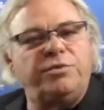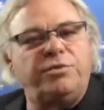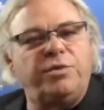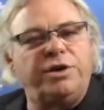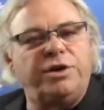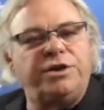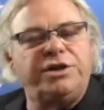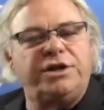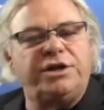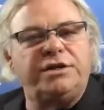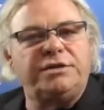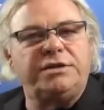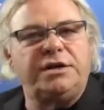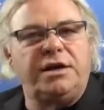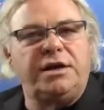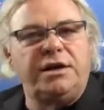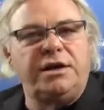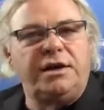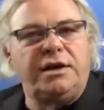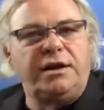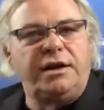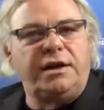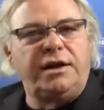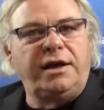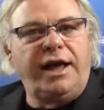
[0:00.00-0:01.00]
which is
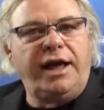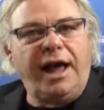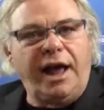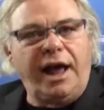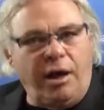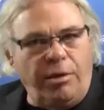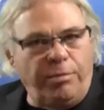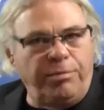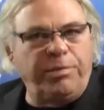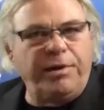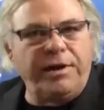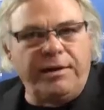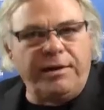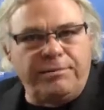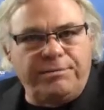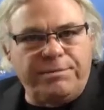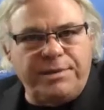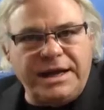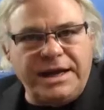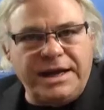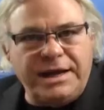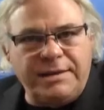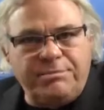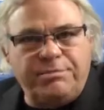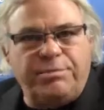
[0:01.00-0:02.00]
helping
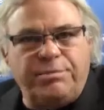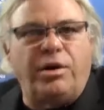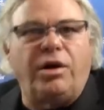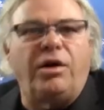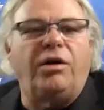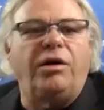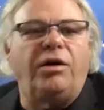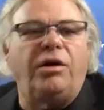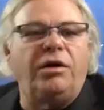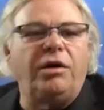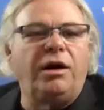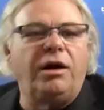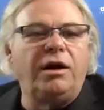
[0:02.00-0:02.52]
people